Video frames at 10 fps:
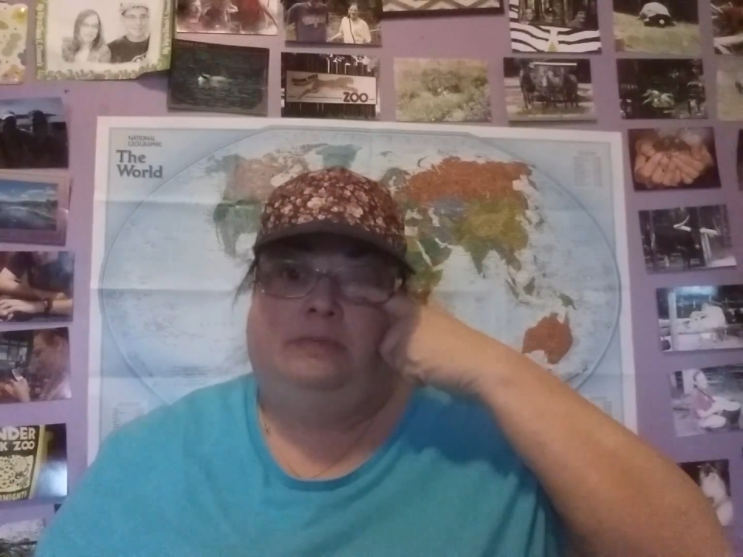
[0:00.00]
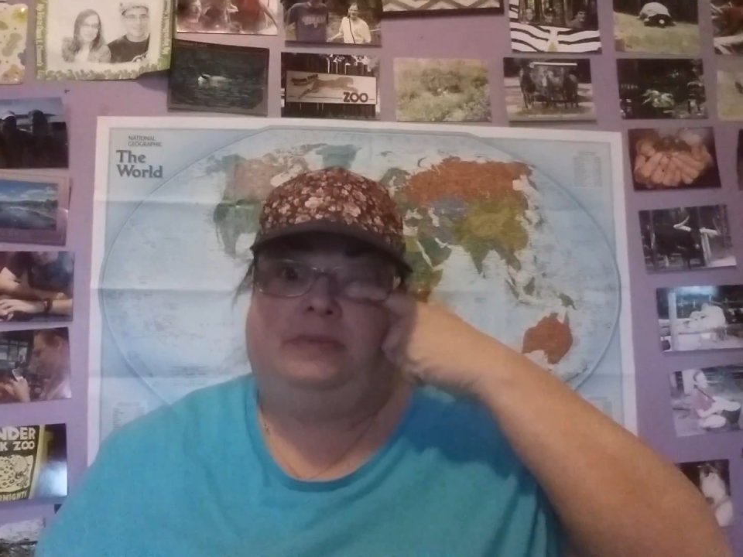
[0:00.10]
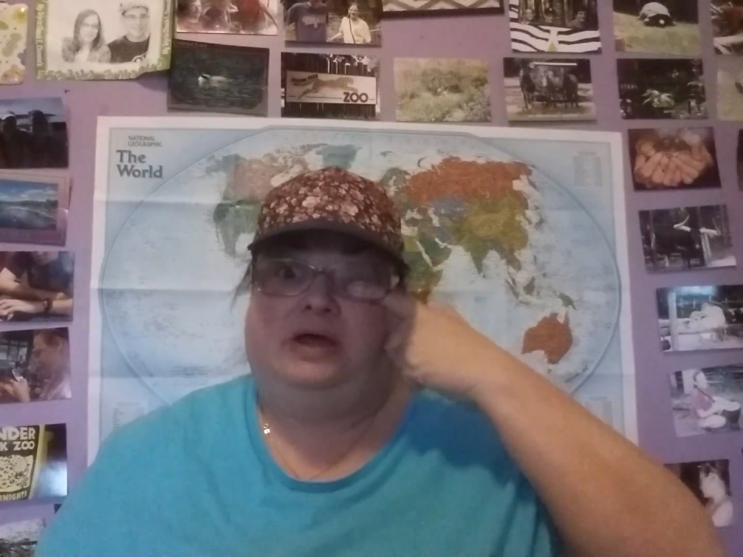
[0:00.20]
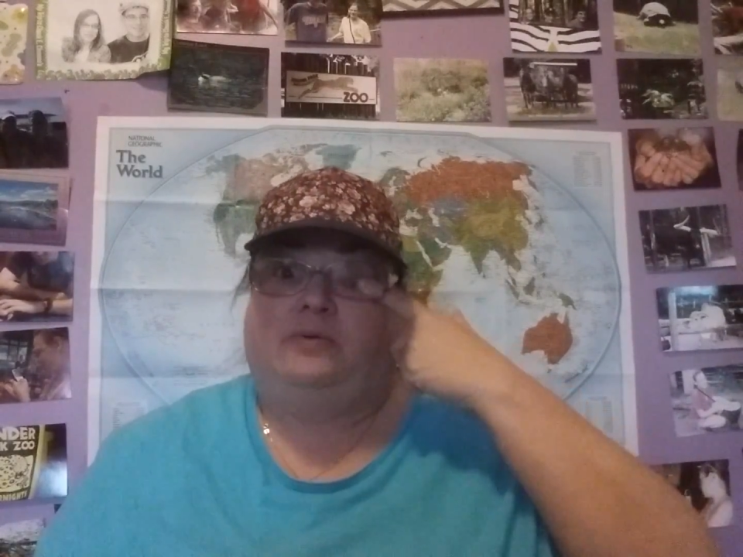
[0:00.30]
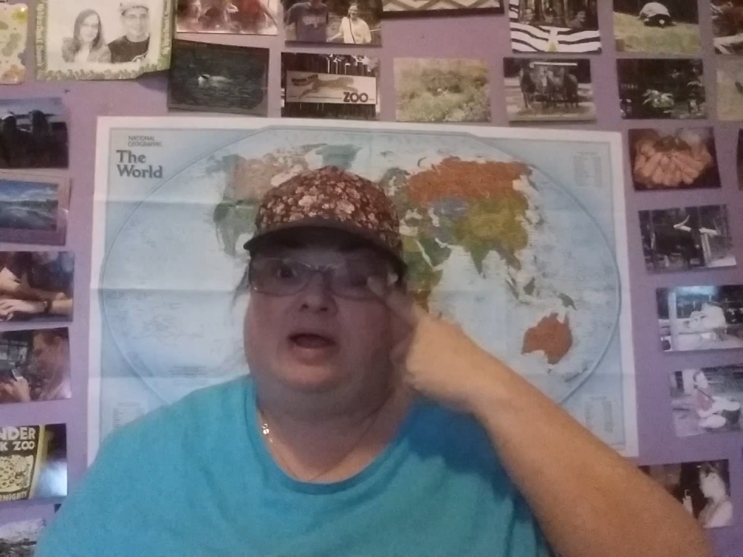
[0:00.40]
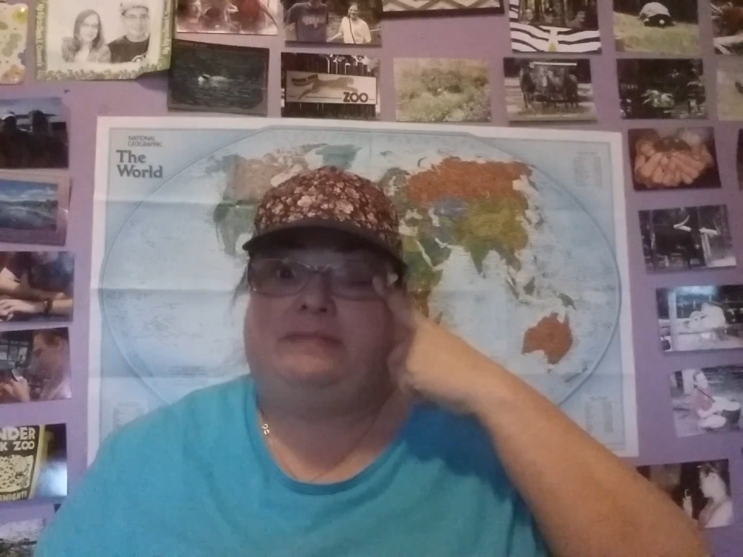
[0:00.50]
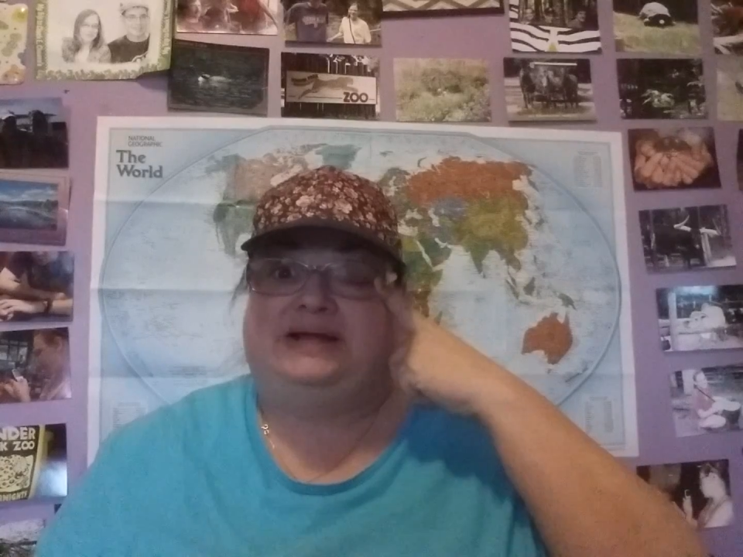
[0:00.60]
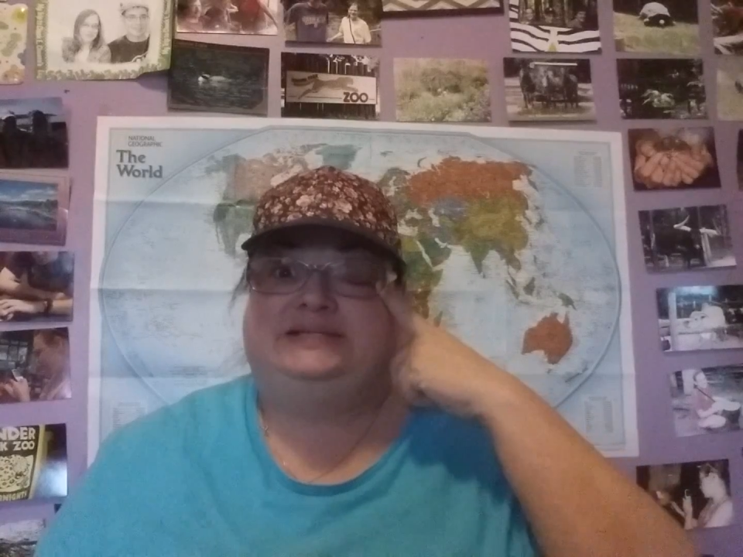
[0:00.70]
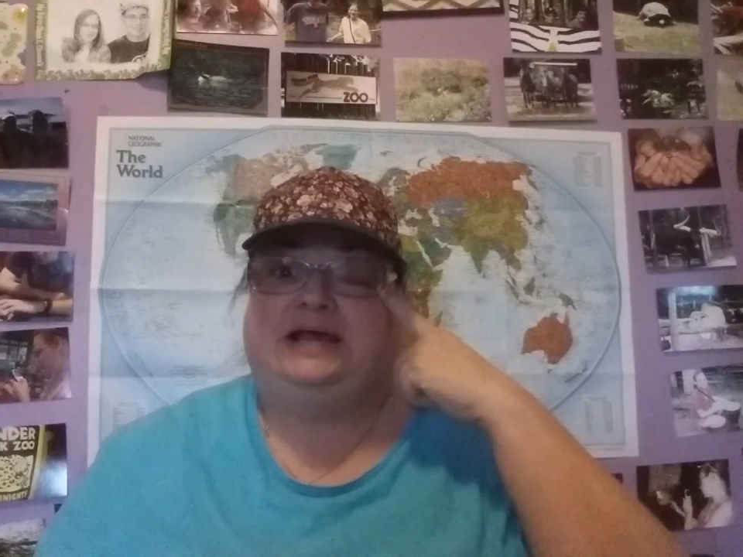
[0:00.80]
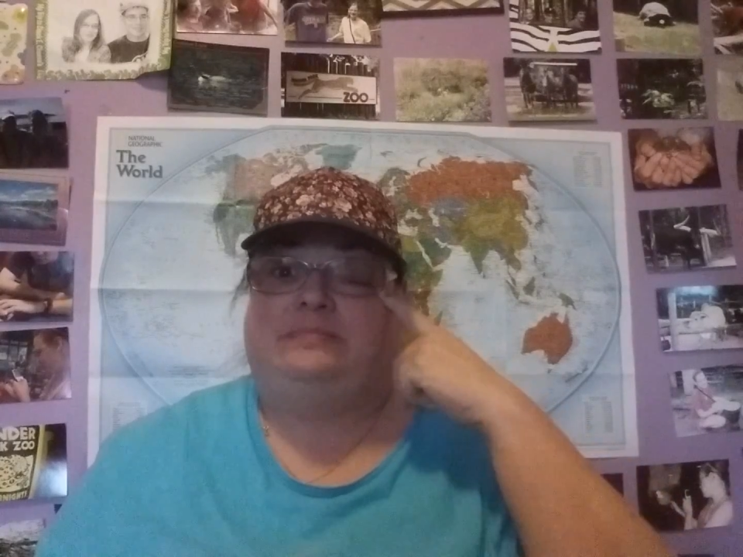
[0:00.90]
But we're on
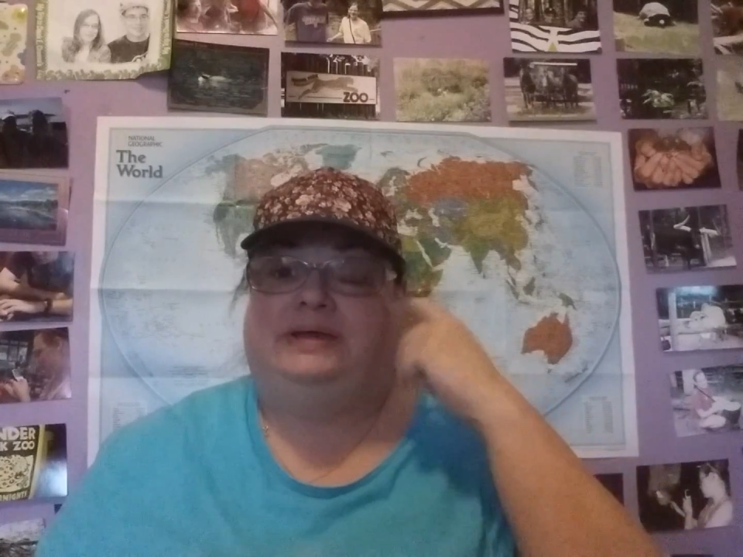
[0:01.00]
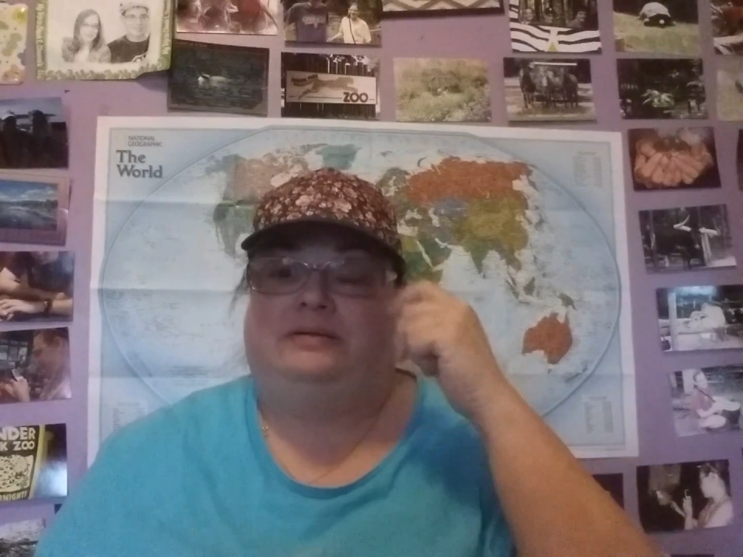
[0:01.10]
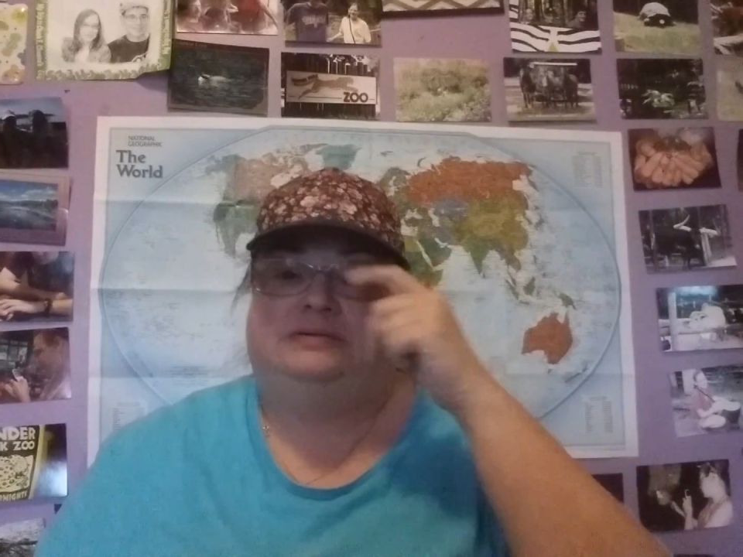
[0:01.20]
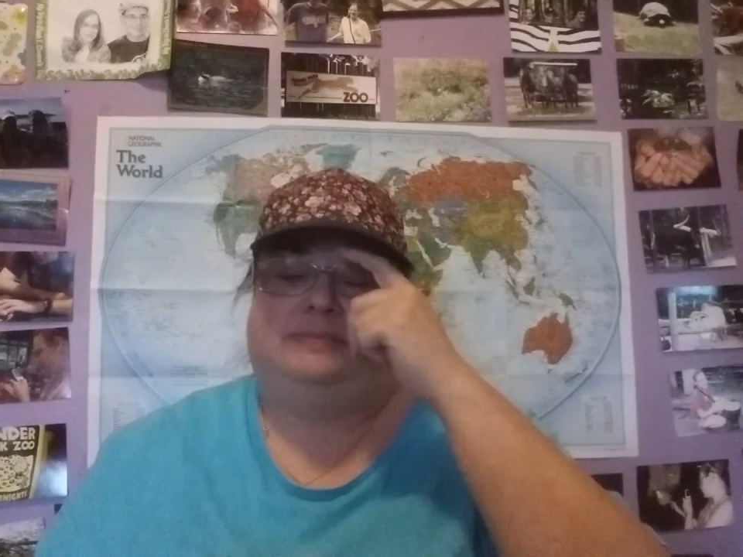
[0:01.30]
my tablet,